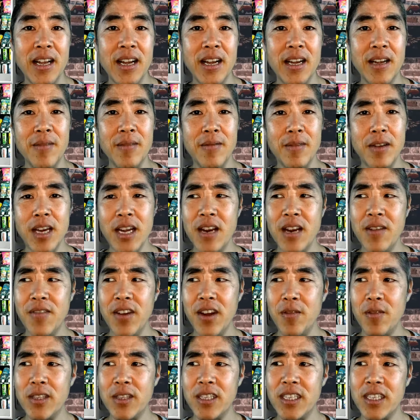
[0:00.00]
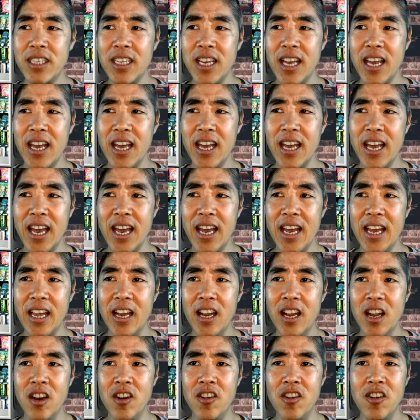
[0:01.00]
kind of, I would say, a
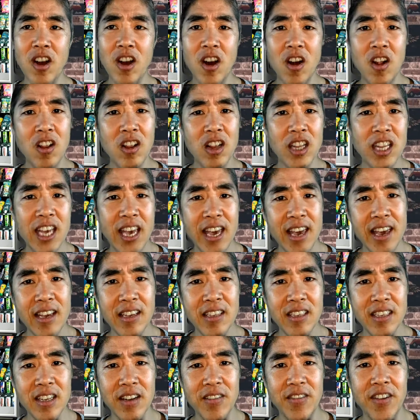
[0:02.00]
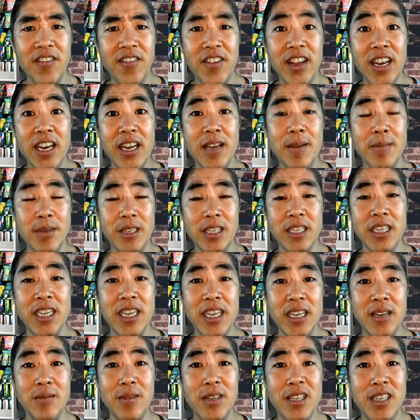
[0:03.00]
null case of a vending
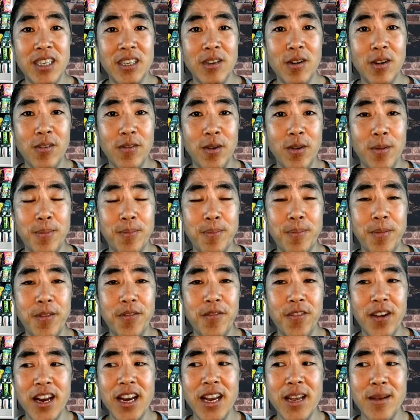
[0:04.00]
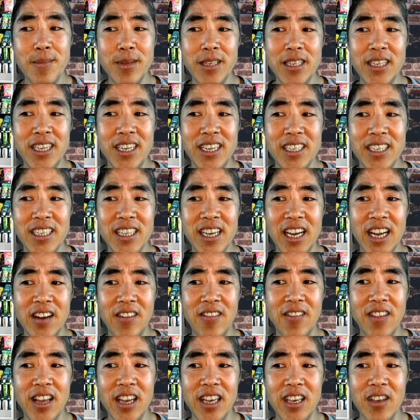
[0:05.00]
machine, which is sort of a befriending machine is kind of
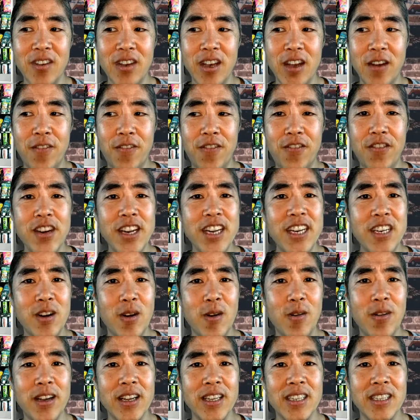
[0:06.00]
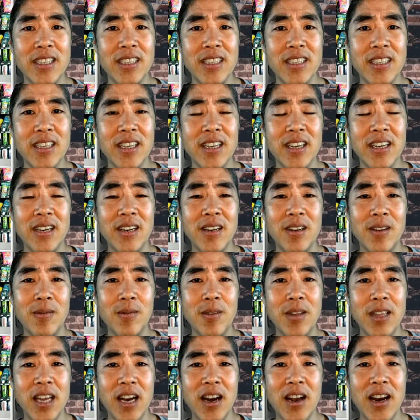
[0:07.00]
like you get free tokens
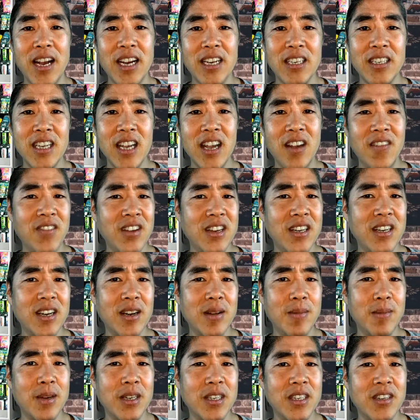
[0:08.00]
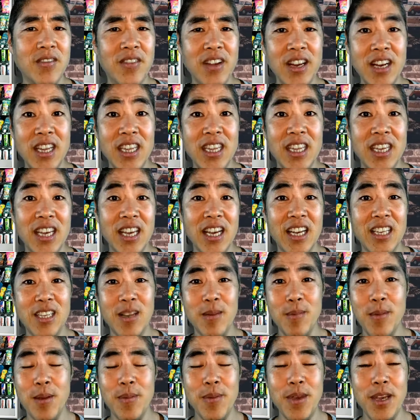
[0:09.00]
without actually having done much of anything except
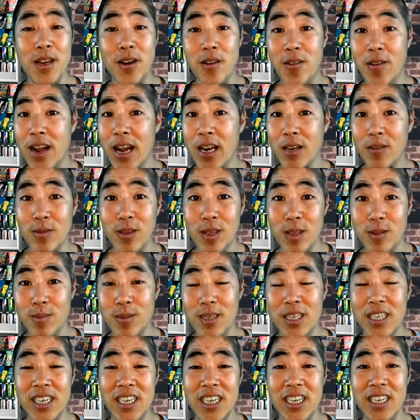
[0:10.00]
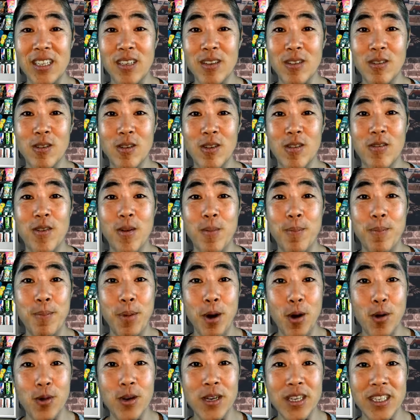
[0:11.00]
maybe interact with the machine. So it's sort of a
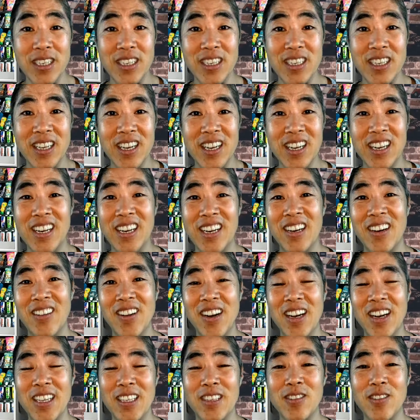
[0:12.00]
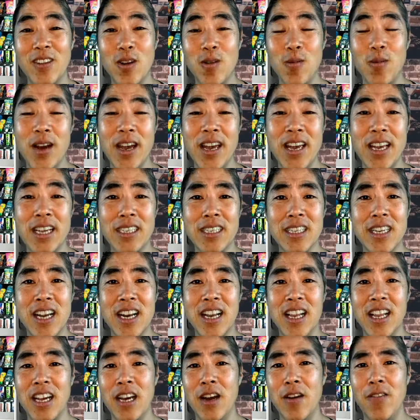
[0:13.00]
bonus, right? So in a way, it's kind
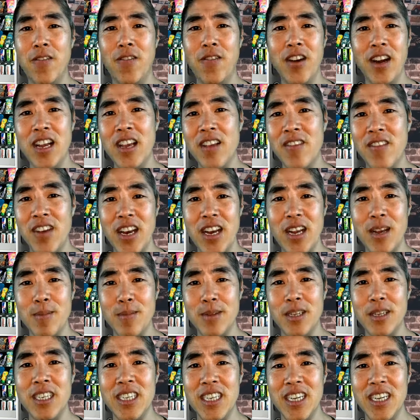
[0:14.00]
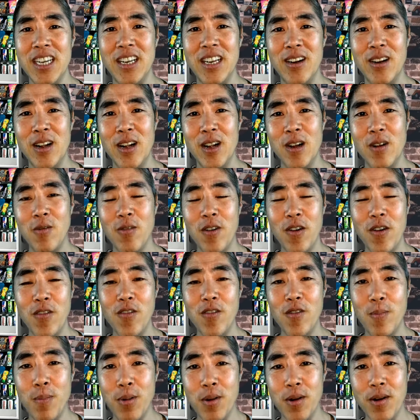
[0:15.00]
of like a funny vending machine where if
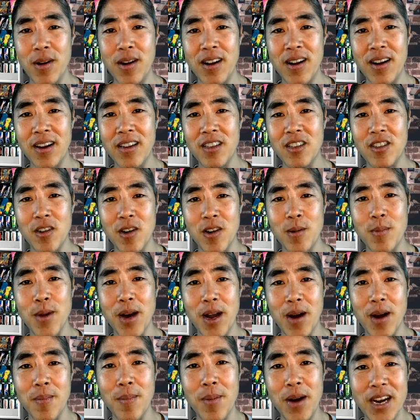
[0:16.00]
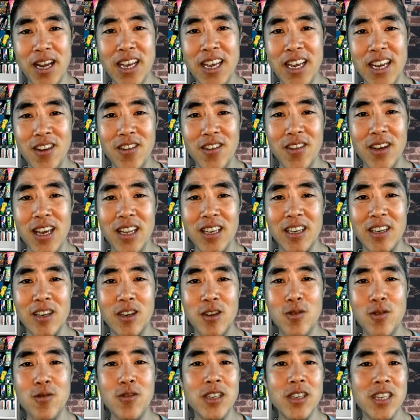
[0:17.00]
you put a certain amount of money in, you get
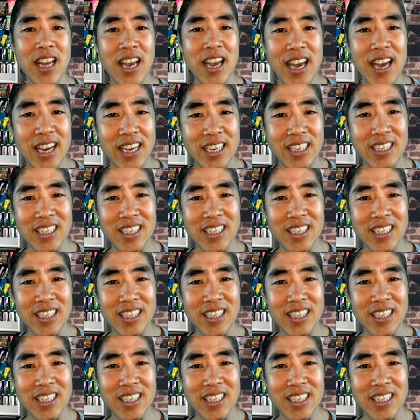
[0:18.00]
2 snacks